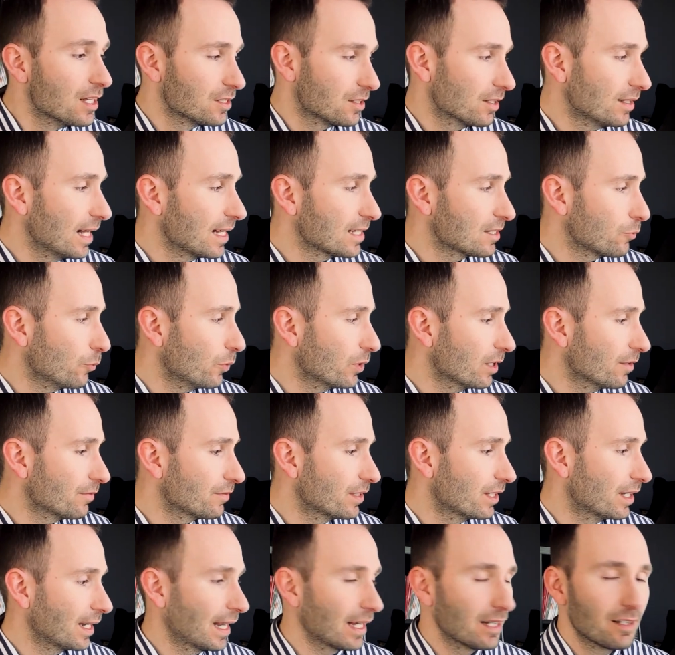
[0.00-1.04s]
So that's one of
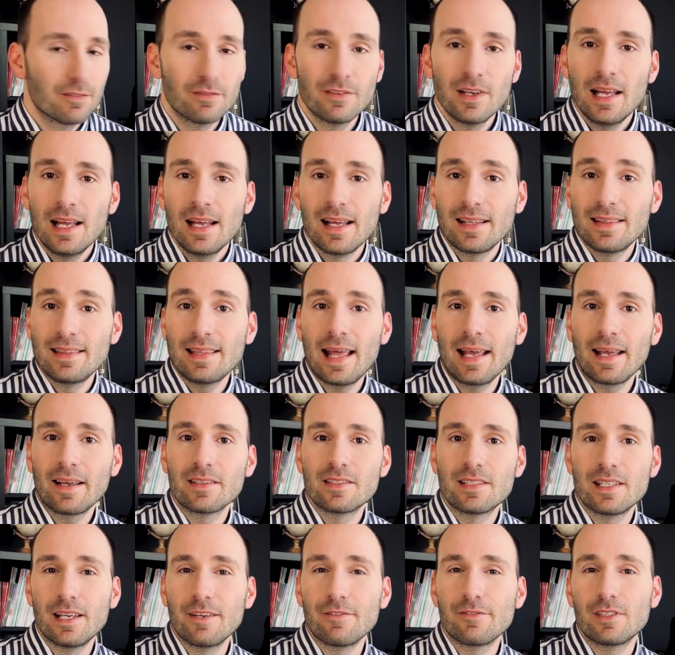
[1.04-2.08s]
the kind of
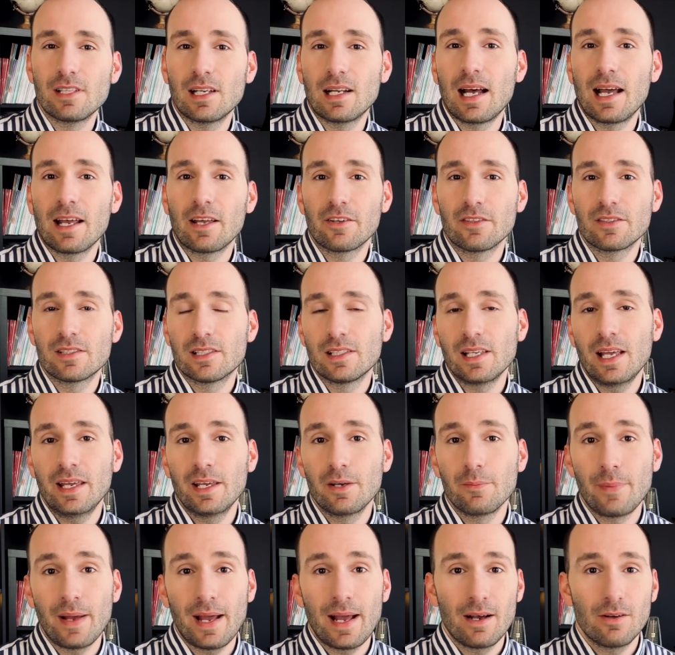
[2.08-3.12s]
negatives that I could say
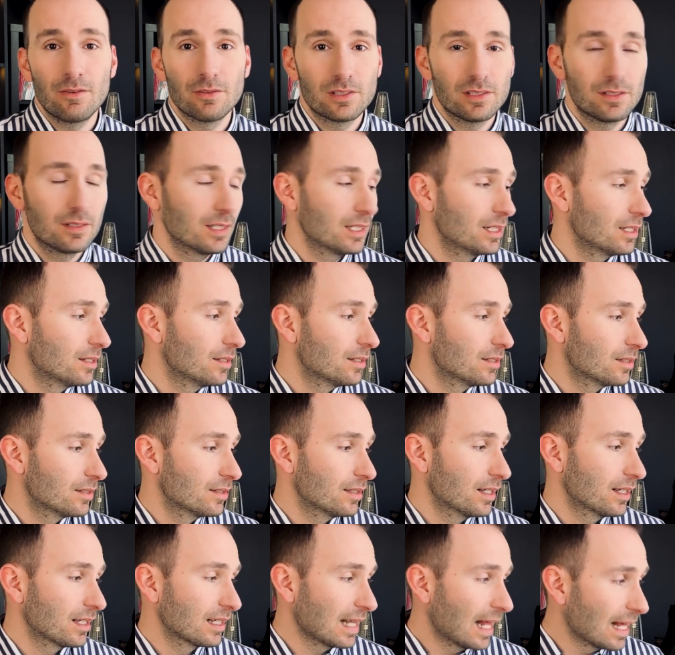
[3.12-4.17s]
about the
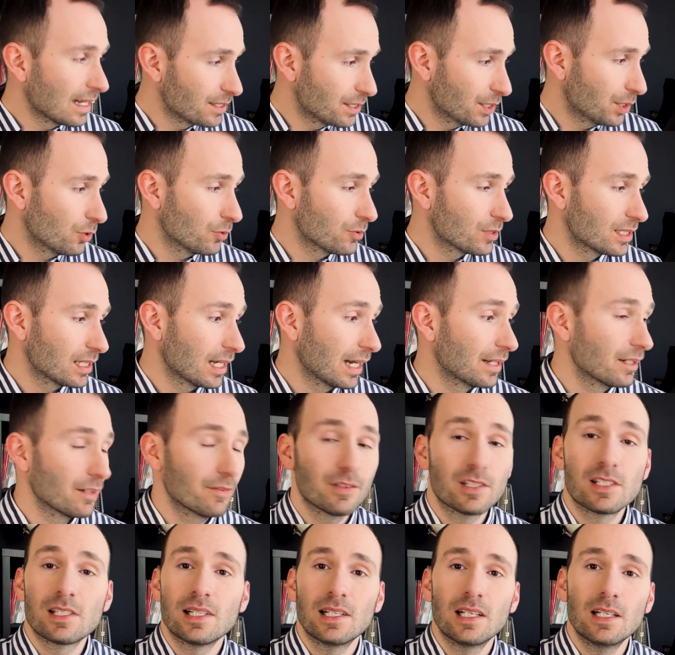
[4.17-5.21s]
classical side of
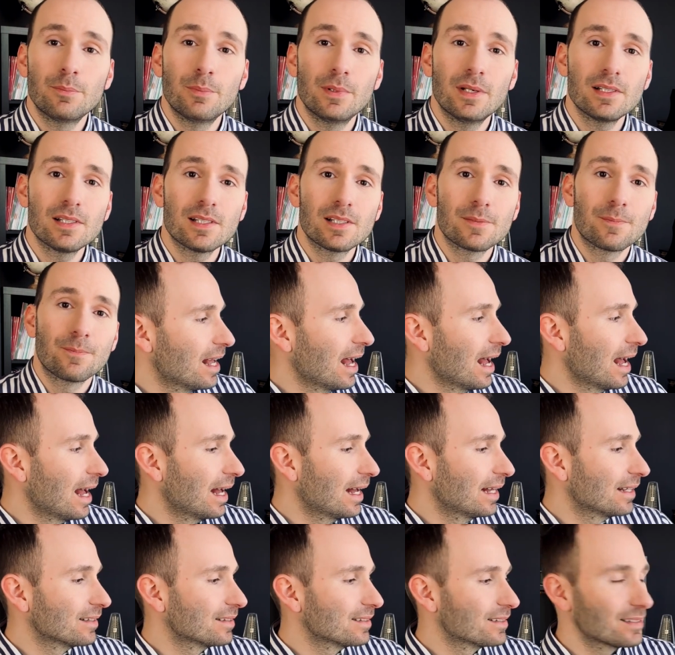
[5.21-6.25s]
the syllabus.
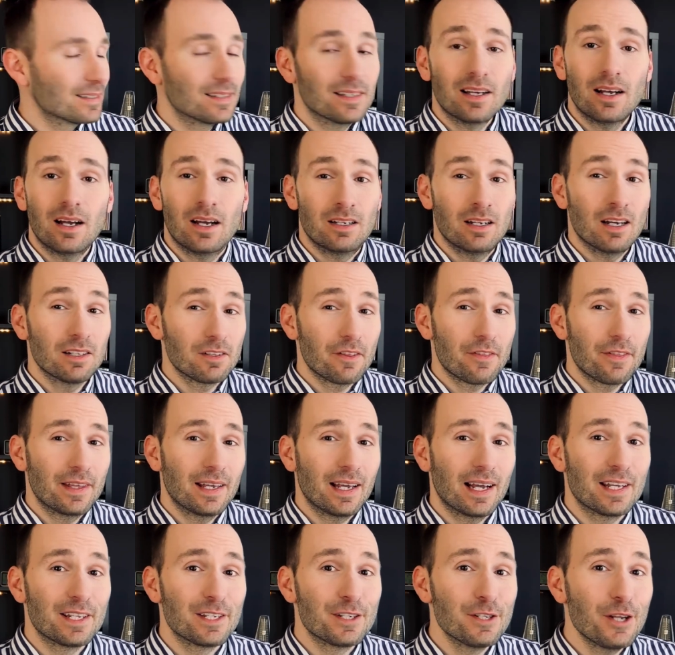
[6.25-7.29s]
And another thing
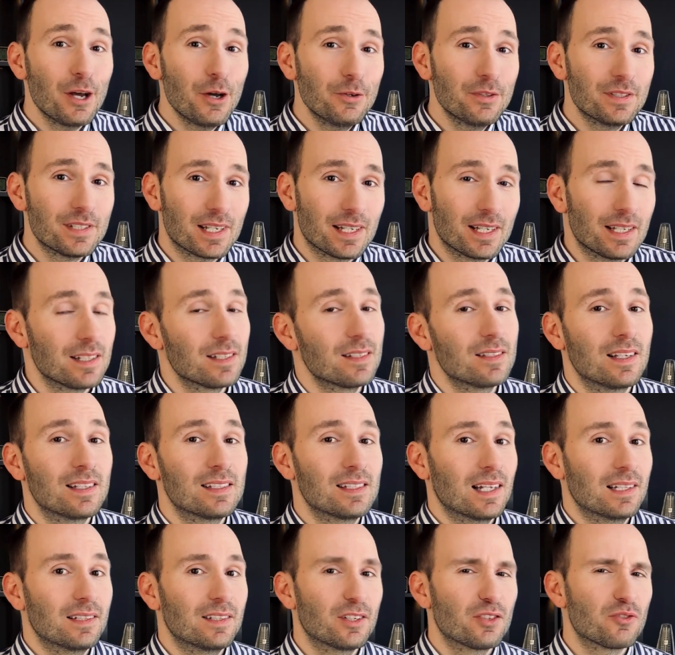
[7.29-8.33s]
I noticed is
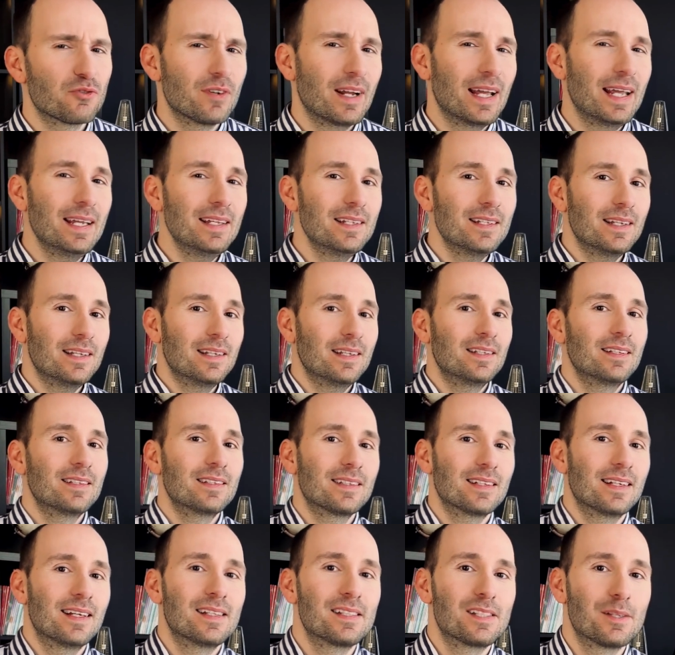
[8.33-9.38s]
that the grading
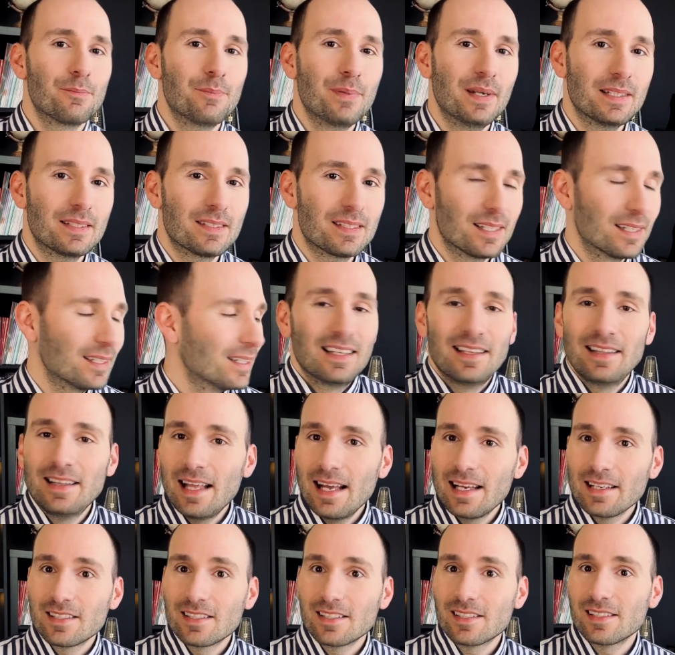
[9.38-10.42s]
is a bit
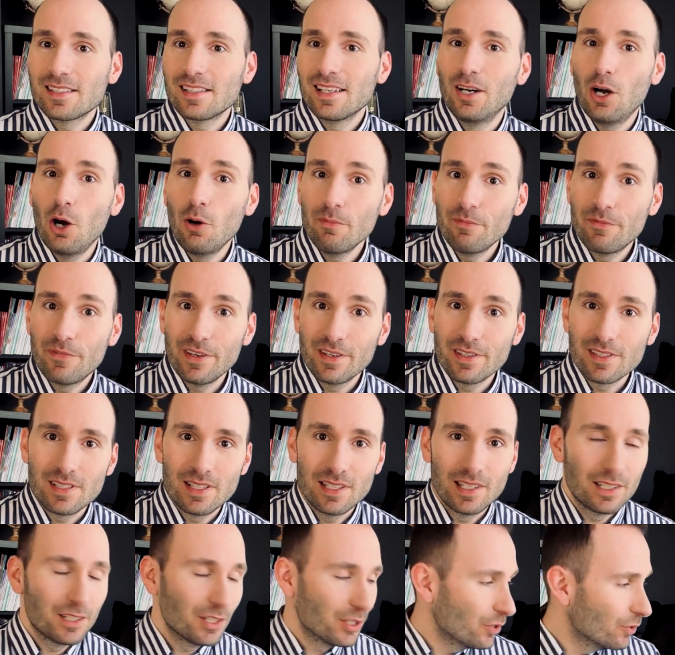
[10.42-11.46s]
less obvious
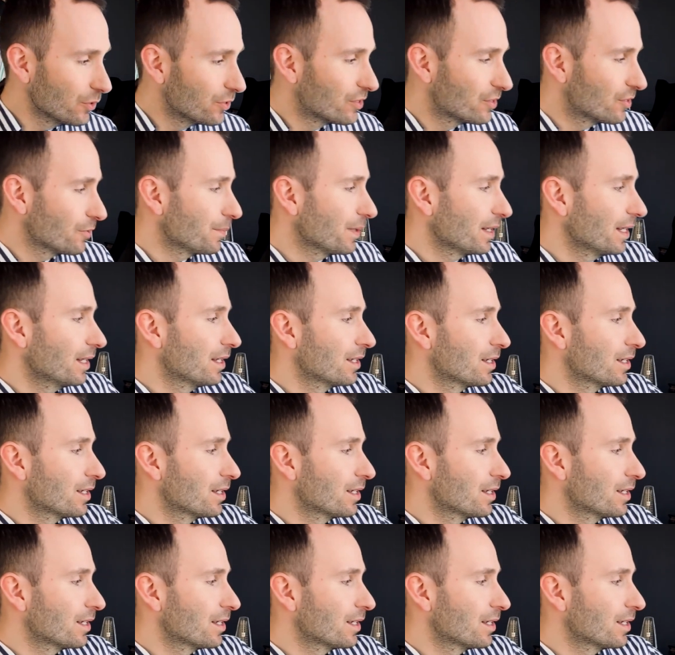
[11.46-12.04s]
than it used to be.